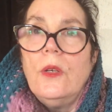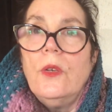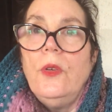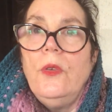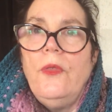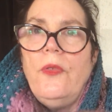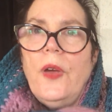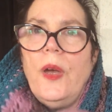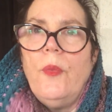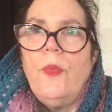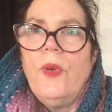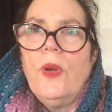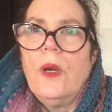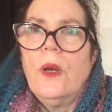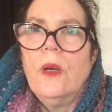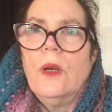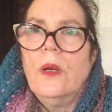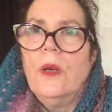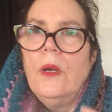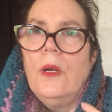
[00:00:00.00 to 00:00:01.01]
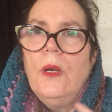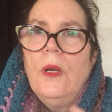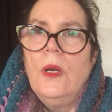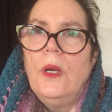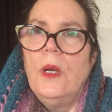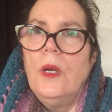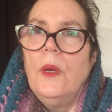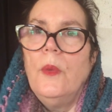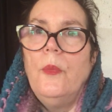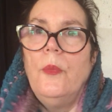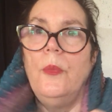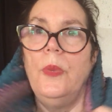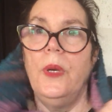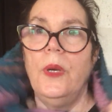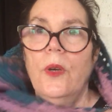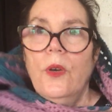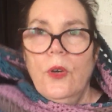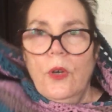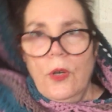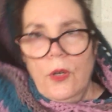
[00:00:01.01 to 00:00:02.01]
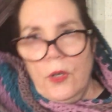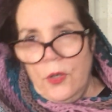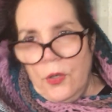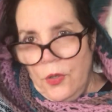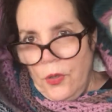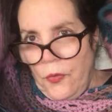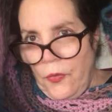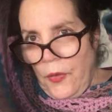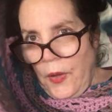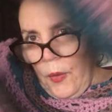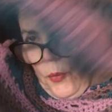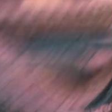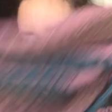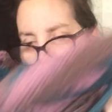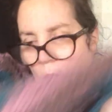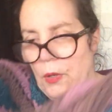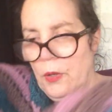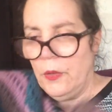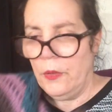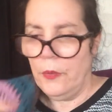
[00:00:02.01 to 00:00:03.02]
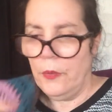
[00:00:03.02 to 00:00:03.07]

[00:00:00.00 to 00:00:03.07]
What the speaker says: good fabric. Big hook, good fabric.